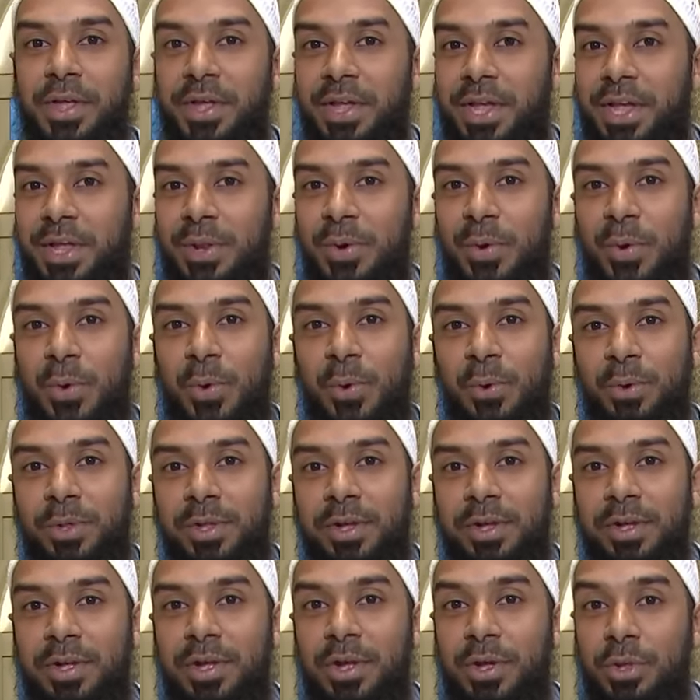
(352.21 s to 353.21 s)
in
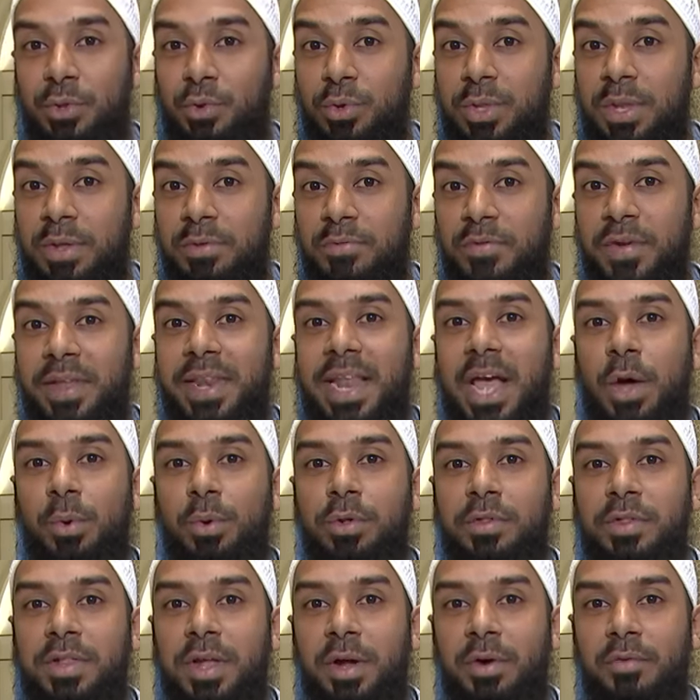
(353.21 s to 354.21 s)
order to defend
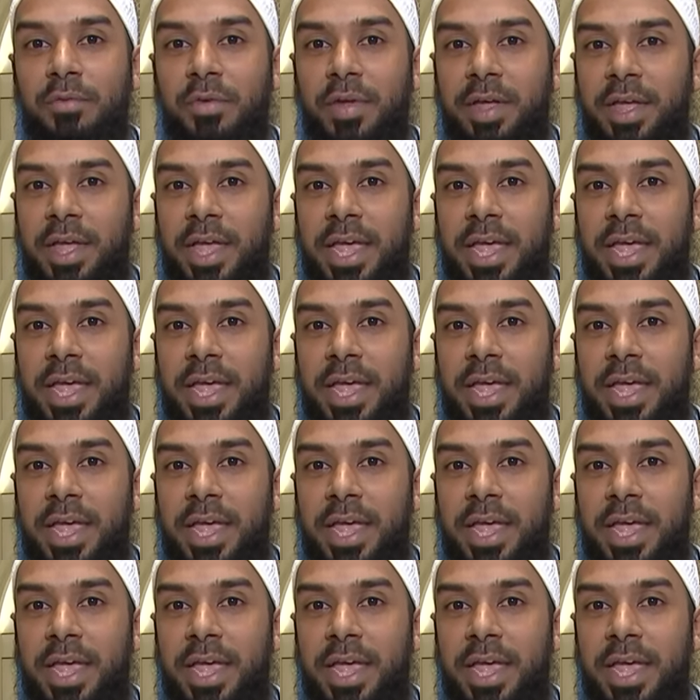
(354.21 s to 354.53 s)
ourselves